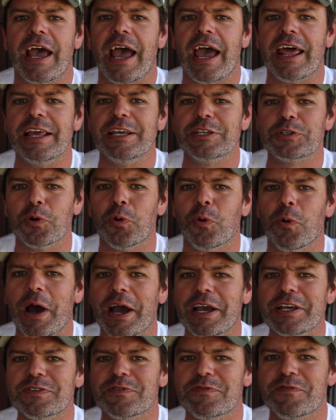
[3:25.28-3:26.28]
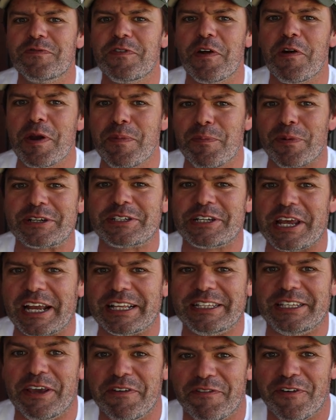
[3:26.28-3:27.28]
And he's always very
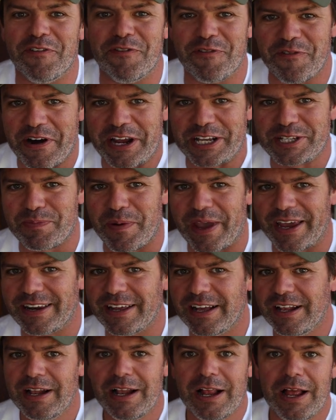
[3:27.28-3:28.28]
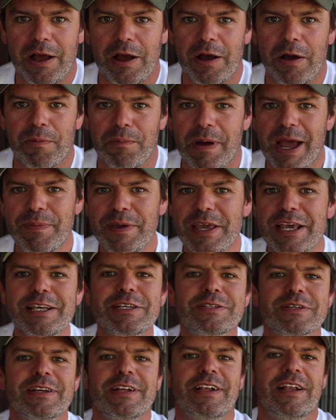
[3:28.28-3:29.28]
protective of ResMed. Maybe
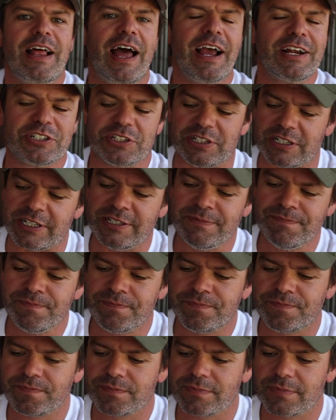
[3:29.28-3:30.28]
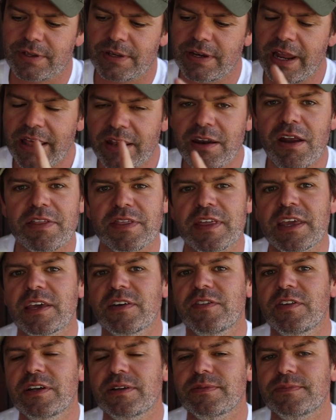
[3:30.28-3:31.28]
he's, actually, now that I think
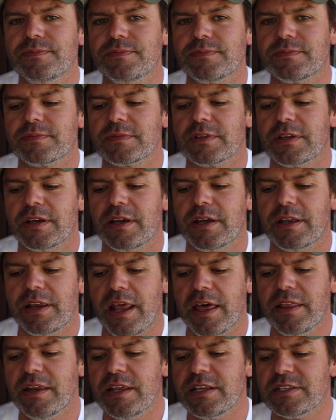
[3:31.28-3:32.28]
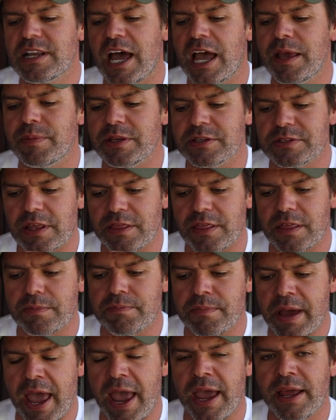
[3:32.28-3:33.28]
of it, now that his name is The
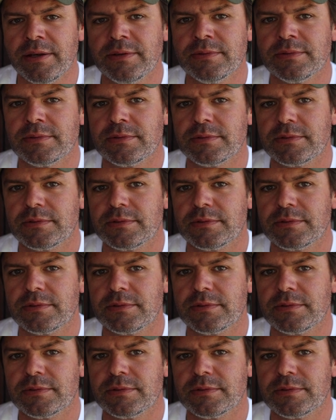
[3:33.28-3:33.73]
Man,